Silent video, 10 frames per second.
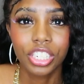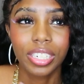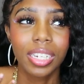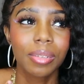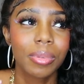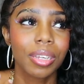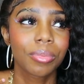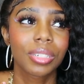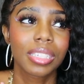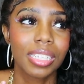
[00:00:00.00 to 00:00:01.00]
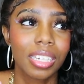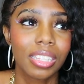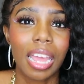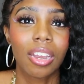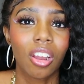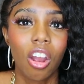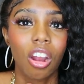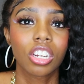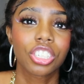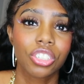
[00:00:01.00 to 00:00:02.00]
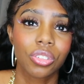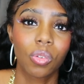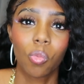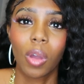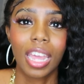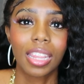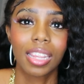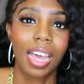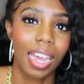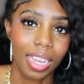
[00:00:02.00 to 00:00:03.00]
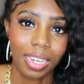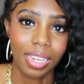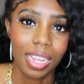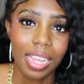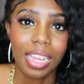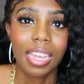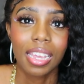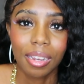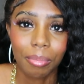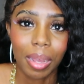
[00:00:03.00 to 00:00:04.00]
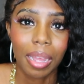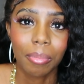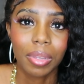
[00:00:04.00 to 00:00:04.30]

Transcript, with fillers: You're gonna be able to tell that harsh white line in my